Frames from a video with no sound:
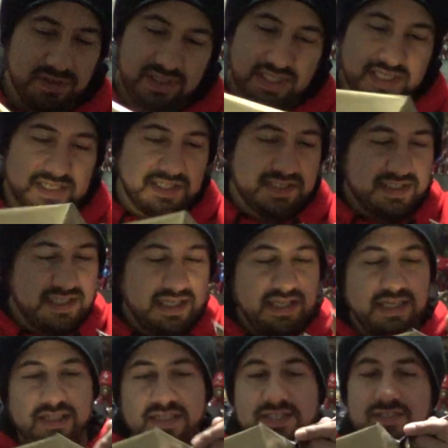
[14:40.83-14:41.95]

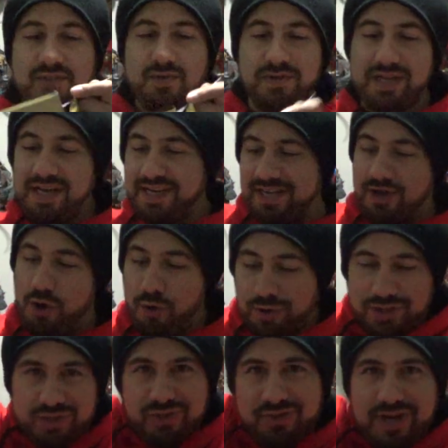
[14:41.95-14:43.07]
Jeez. This is cool. Now I get, oh,
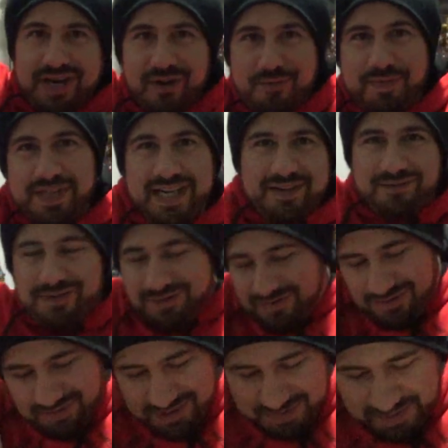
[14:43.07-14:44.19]
straight it open like a real
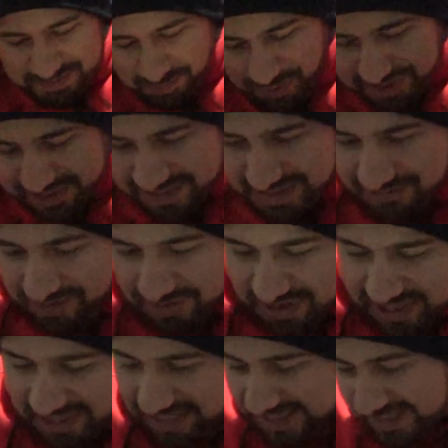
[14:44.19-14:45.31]
Christmas present and
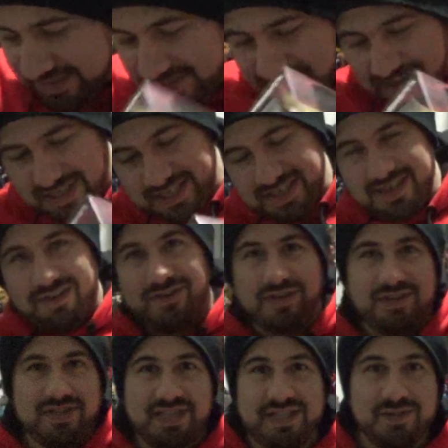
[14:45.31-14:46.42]
everything. Like, straight here. Oh,
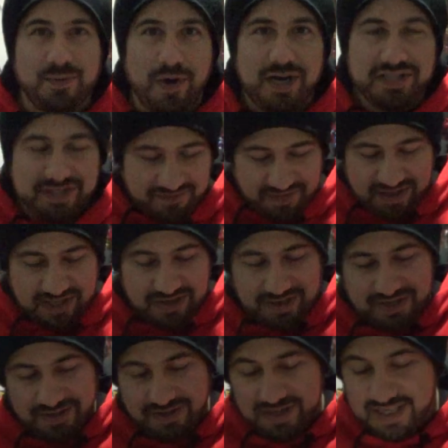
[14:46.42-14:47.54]
he, he's watching the video.
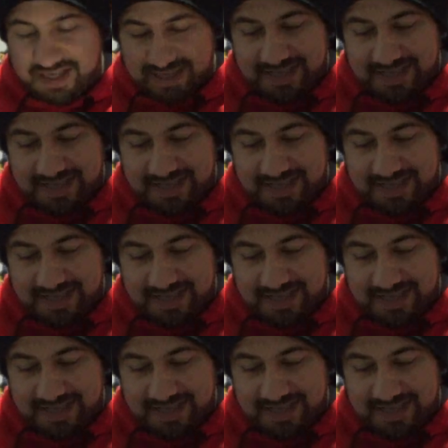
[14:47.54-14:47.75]
I know it.